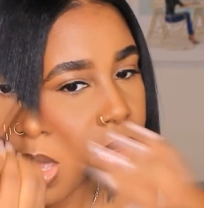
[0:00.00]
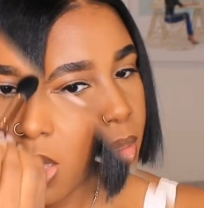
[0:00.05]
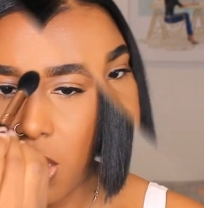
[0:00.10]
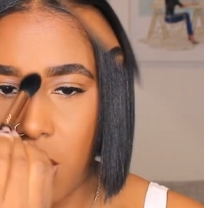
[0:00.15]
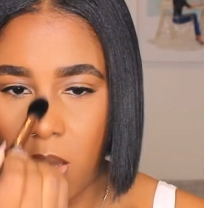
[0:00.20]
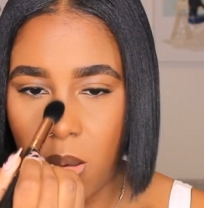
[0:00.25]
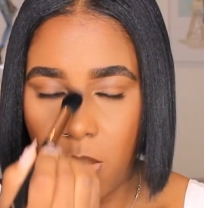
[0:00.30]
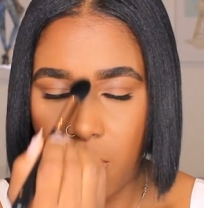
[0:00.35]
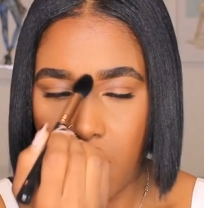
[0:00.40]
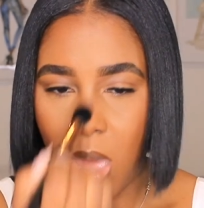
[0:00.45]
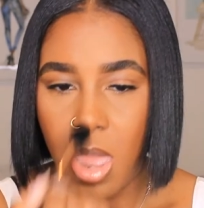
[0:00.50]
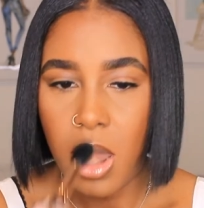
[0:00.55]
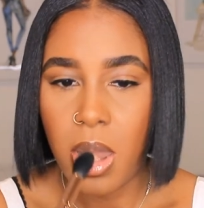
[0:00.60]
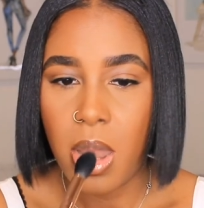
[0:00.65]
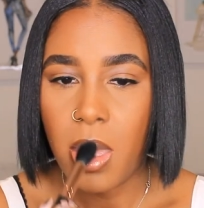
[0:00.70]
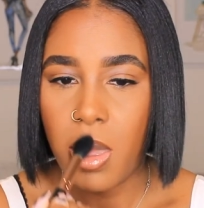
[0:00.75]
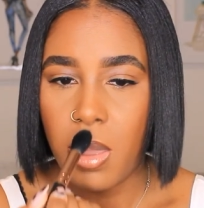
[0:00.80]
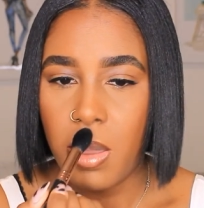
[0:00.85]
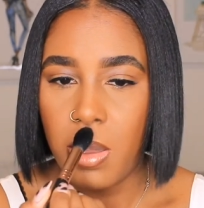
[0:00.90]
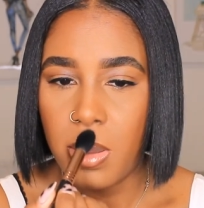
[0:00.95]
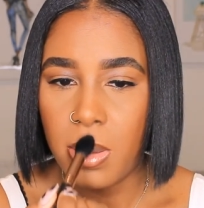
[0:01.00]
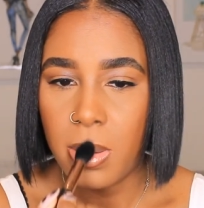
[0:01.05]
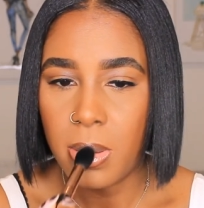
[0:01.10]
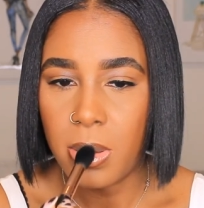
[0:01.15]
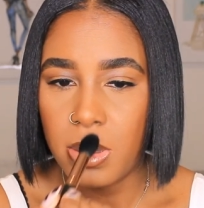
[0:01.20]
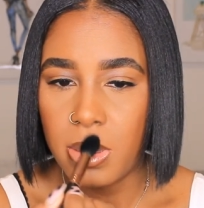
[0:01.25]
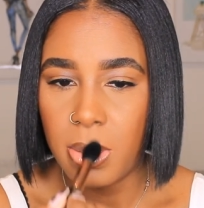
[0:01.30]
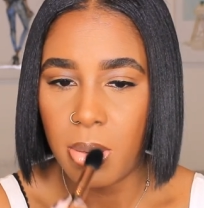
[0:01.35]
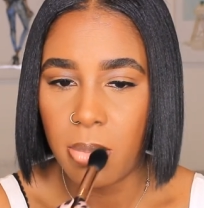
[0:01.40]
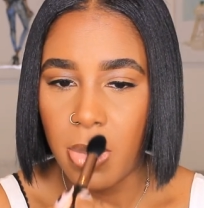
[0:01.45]
On my
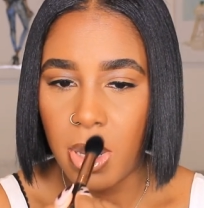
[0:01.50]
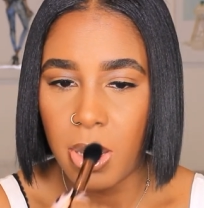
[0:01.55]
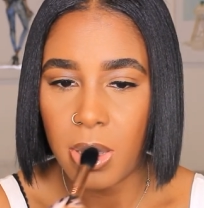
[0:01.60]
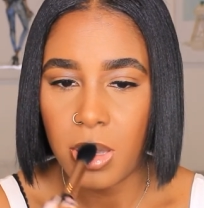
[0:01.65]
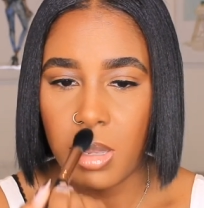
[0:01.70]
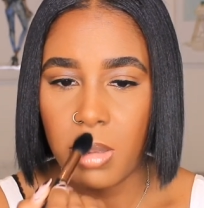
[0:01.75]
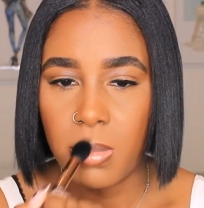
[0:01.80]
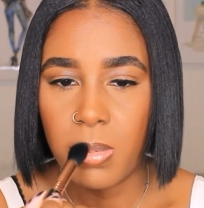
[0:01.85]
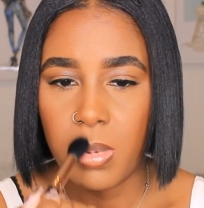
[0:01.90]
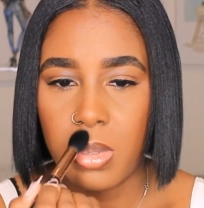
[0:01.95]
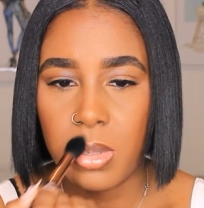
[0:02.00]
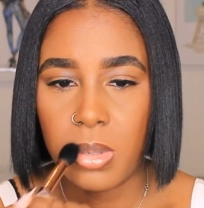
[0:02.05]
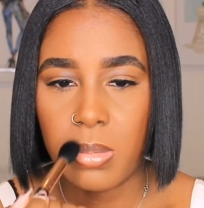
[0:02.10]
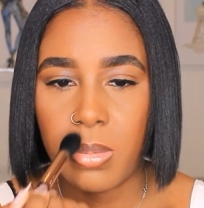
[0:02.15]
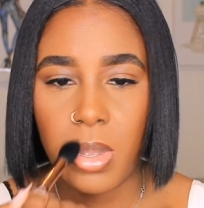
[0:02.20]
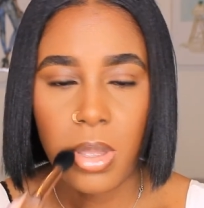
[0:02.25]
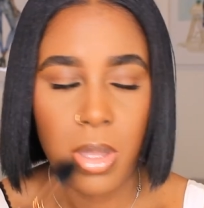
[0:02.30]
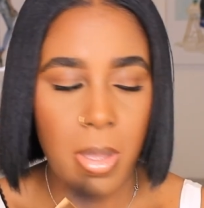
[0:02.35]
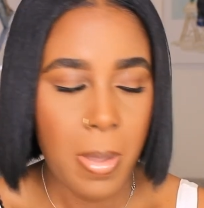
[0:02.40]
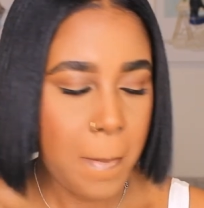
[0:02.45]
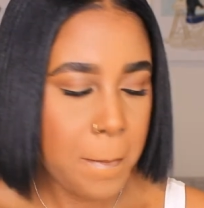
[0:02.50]
nose and my cupid's bow.